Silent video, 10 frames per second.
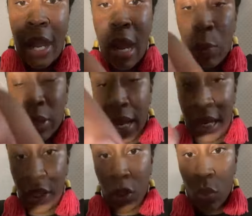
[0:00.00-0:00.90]
and I would
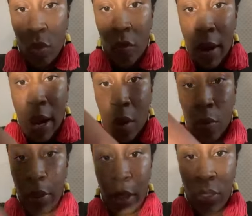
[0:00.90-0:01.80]
like sew
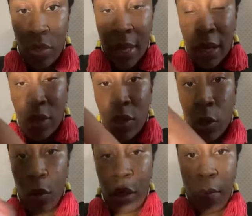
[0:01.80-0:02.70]
around into like a
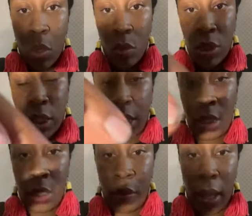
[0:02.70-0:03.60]
circular motion,
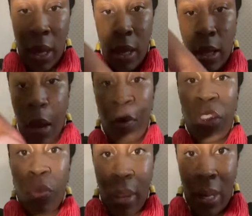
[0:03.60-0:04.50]
okay? I
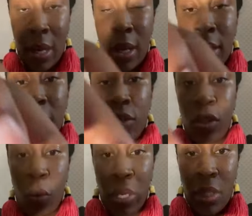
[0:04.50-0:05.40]
would thread it and then
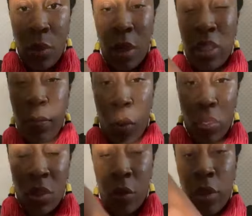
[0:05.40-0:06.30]
sew it into a small
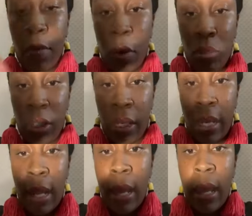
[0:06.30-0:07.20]
circular motion.
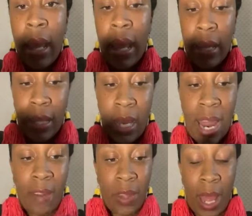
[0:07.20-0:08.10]
And then after